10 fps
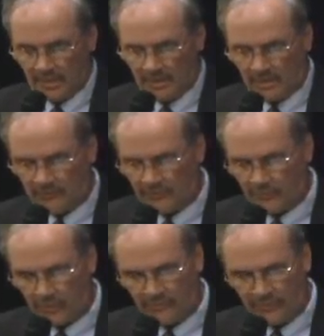and hundreds
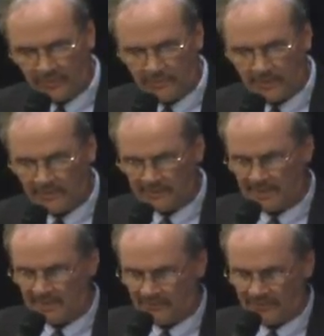more filling the parking
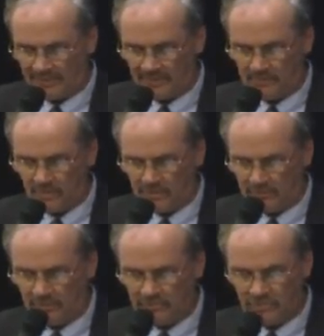lot outside the
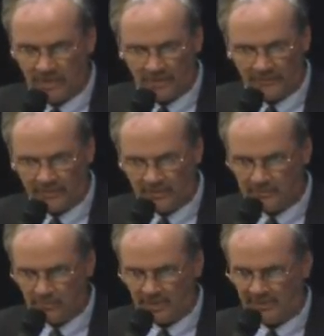American Legion Hall to hear
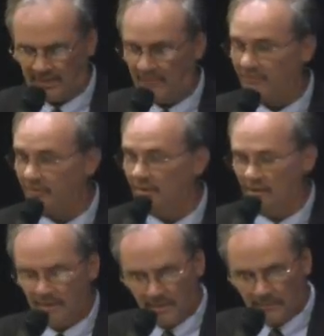the broadcast
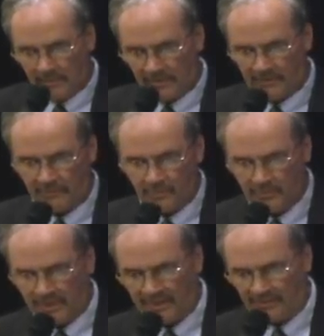because
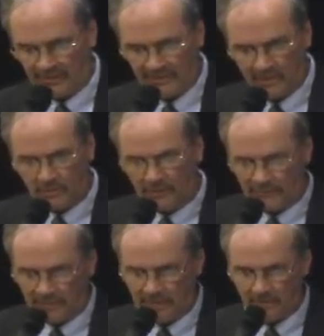WBIS had to go
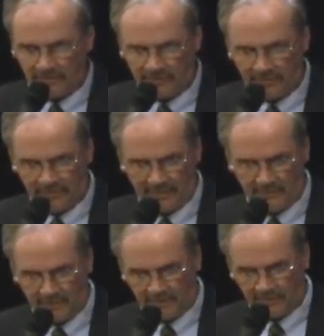off the air at
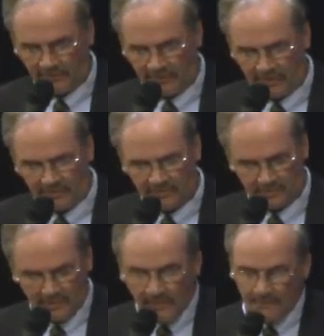sunset back in those days.
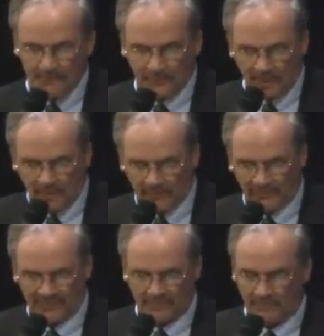All of
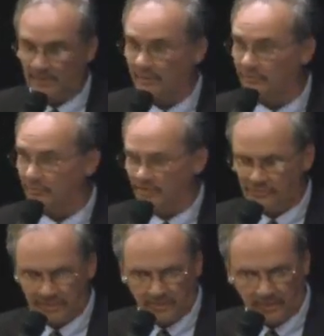this came about under
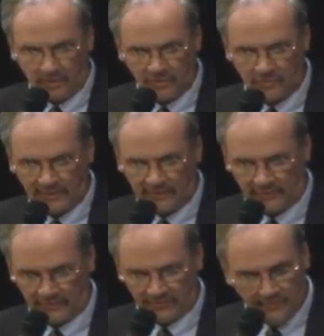legendary Coach
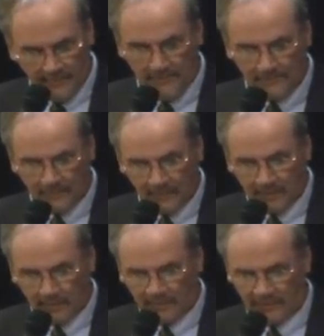Bates.
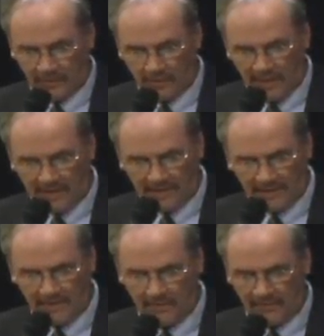It was an era
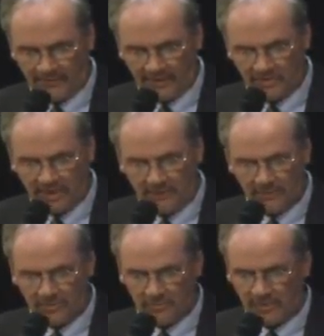highlighted by a state
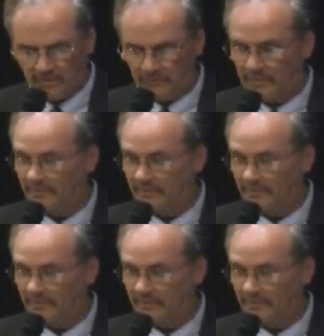championship game of